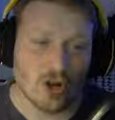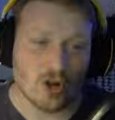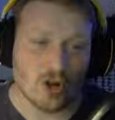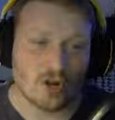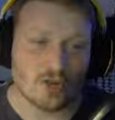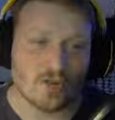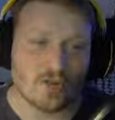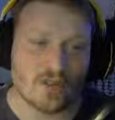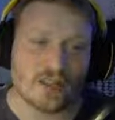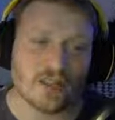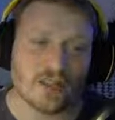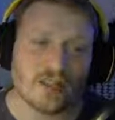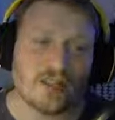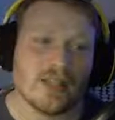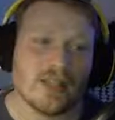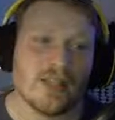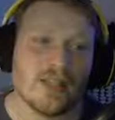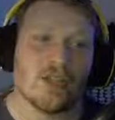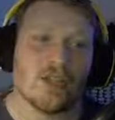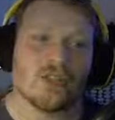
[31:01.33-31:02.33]
good feeling.
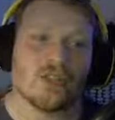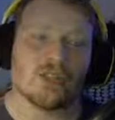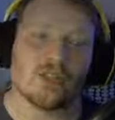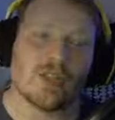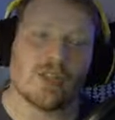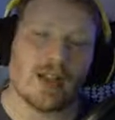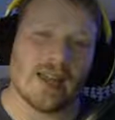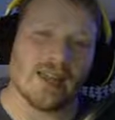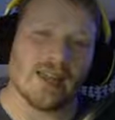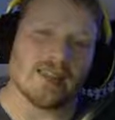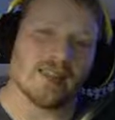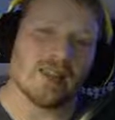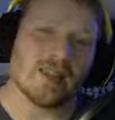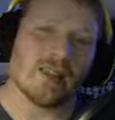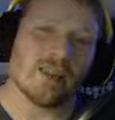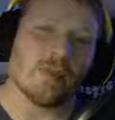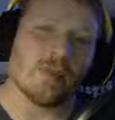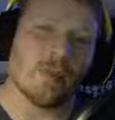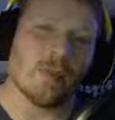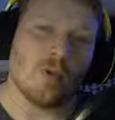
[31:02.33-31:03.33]
So that is
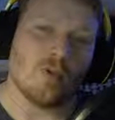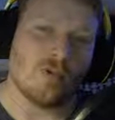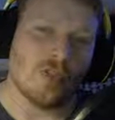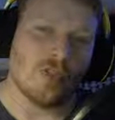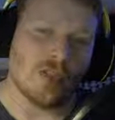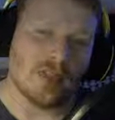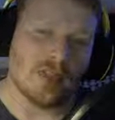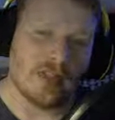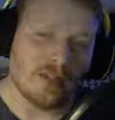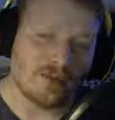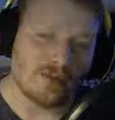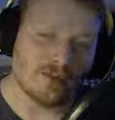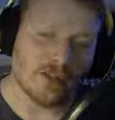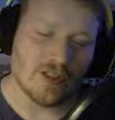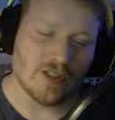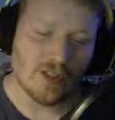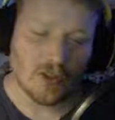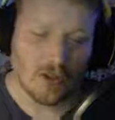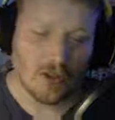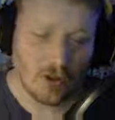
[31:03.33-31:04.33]
both the gift and
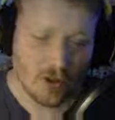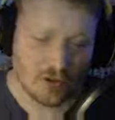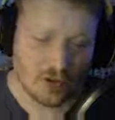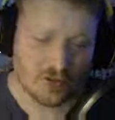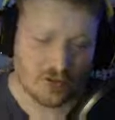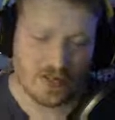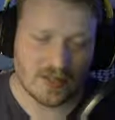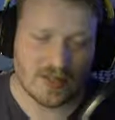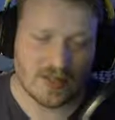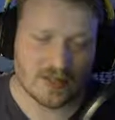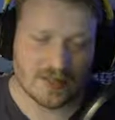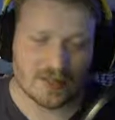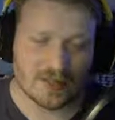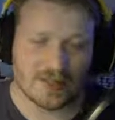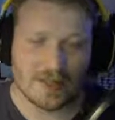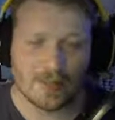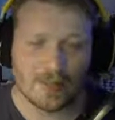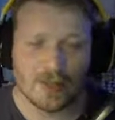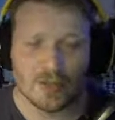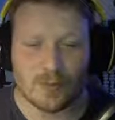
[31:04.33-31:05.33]
the curse of D6
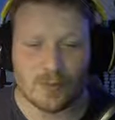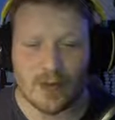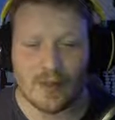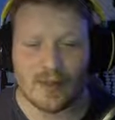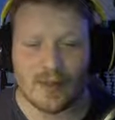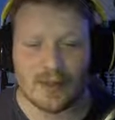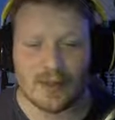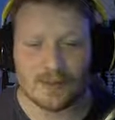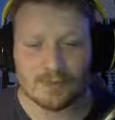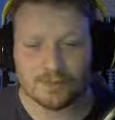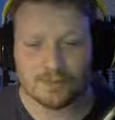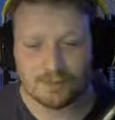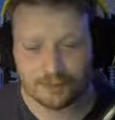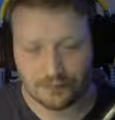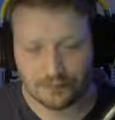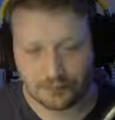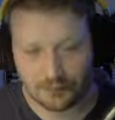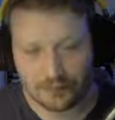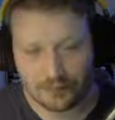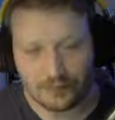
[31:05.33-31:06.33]
damage melee.
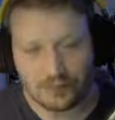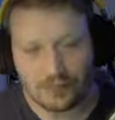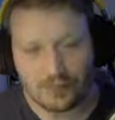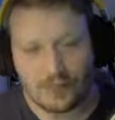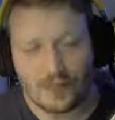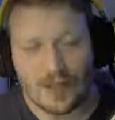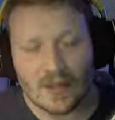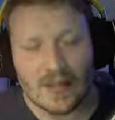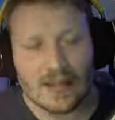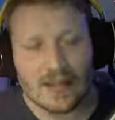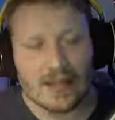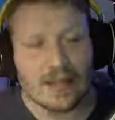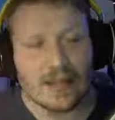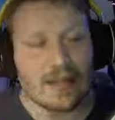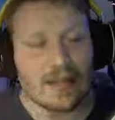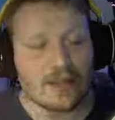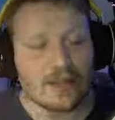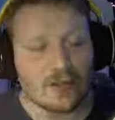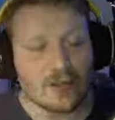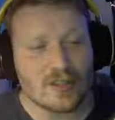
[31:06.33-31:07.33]
He
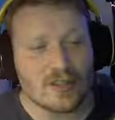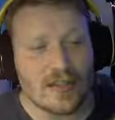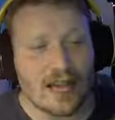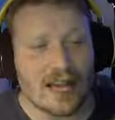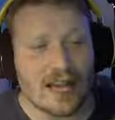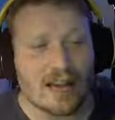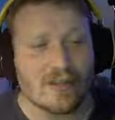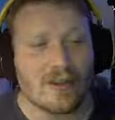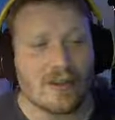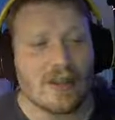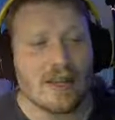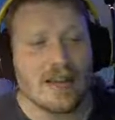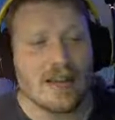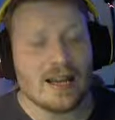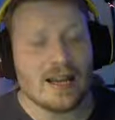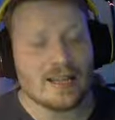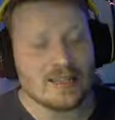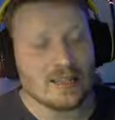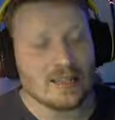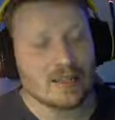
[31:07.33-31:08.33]
does have a
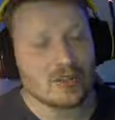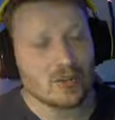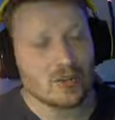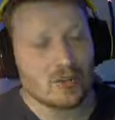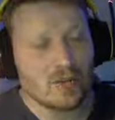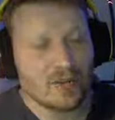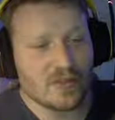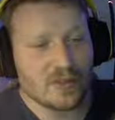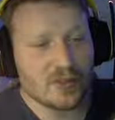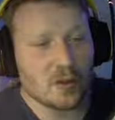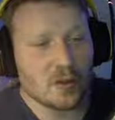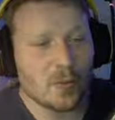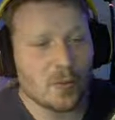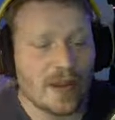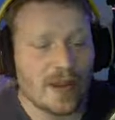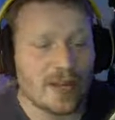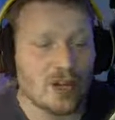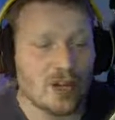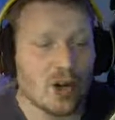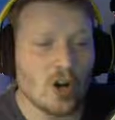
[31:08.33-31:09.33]
6-up Feel No
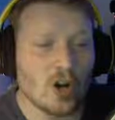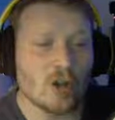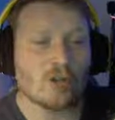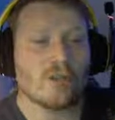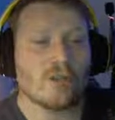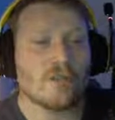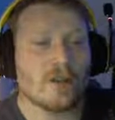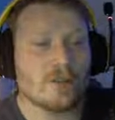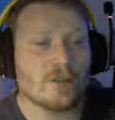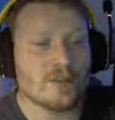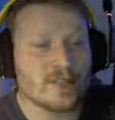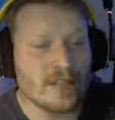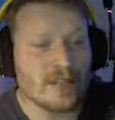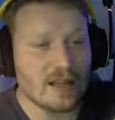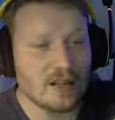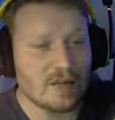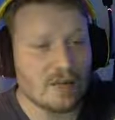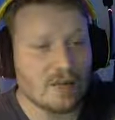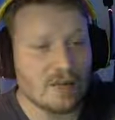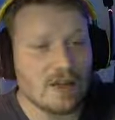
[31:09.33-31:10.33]
Pain aura for
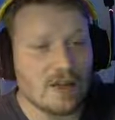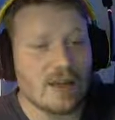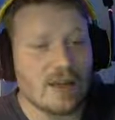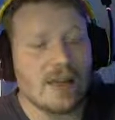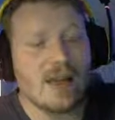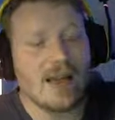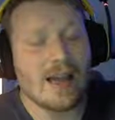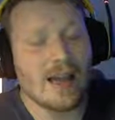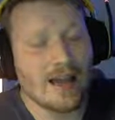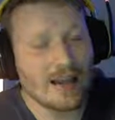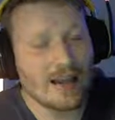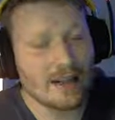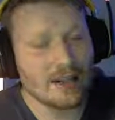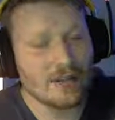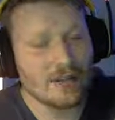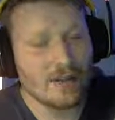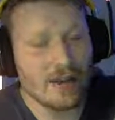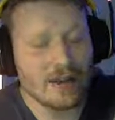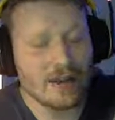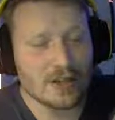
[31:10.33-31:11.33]
himself and
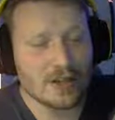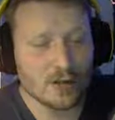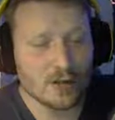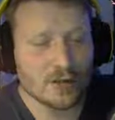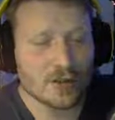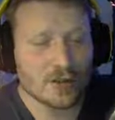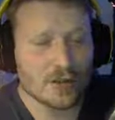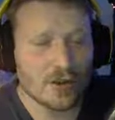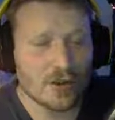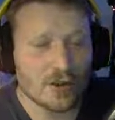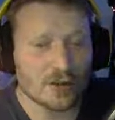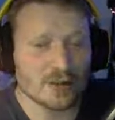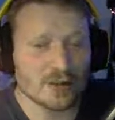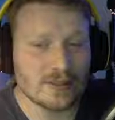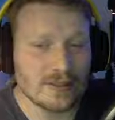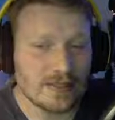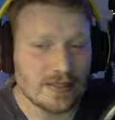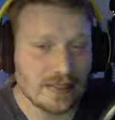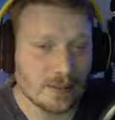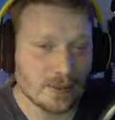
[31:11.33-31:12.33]
for any other Nurgle
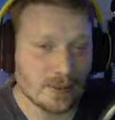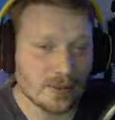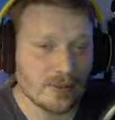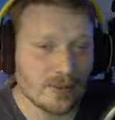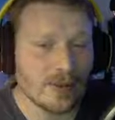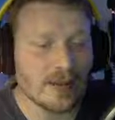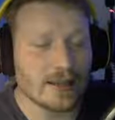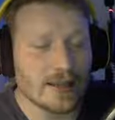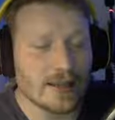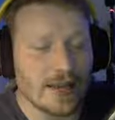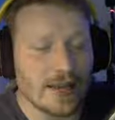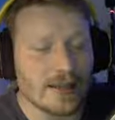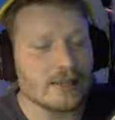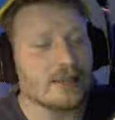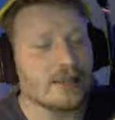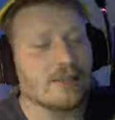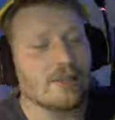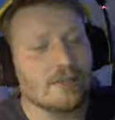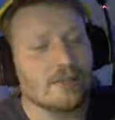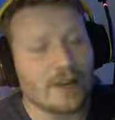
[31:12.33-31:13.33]
Daemon, again
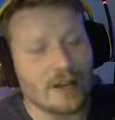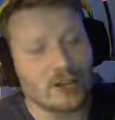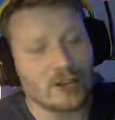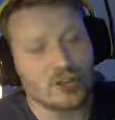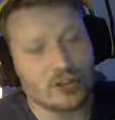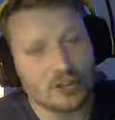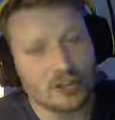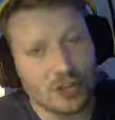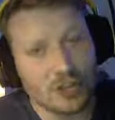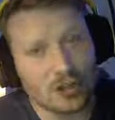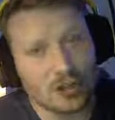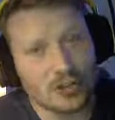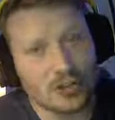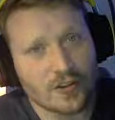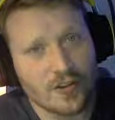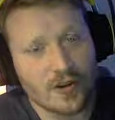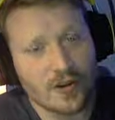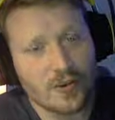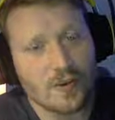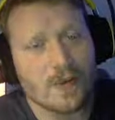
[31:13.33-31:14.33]
faction locked
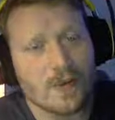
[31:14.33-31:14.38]
though,